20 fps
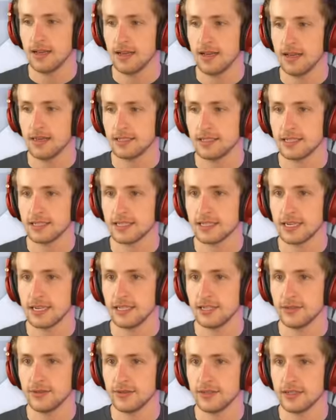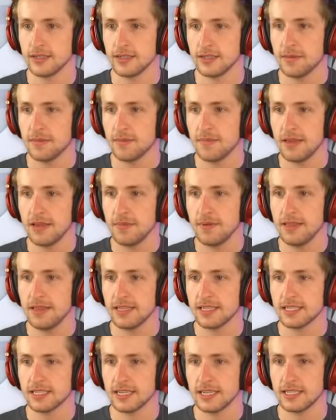How's this guy doing? Maybe
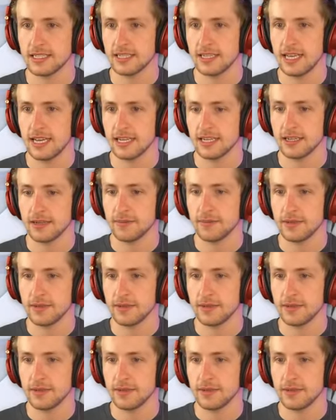this guy's lagging.